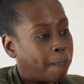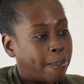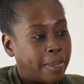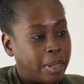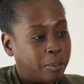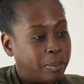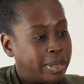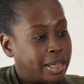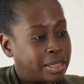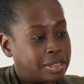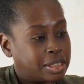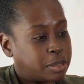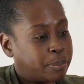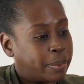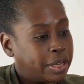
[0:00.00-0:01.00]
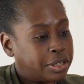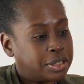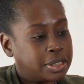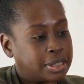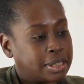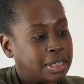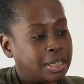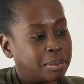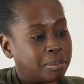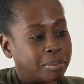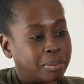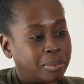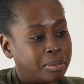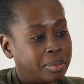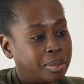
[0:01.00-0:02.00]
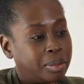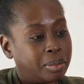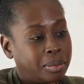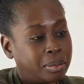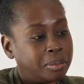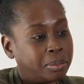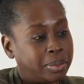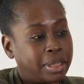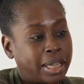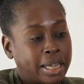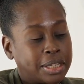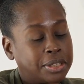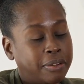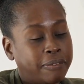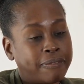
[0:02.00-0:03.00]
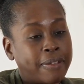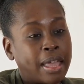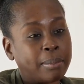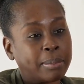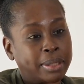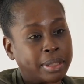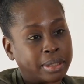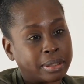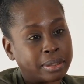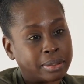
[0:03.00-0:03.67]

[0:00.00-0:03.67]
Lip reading: And we're not just patients to him. We actually family.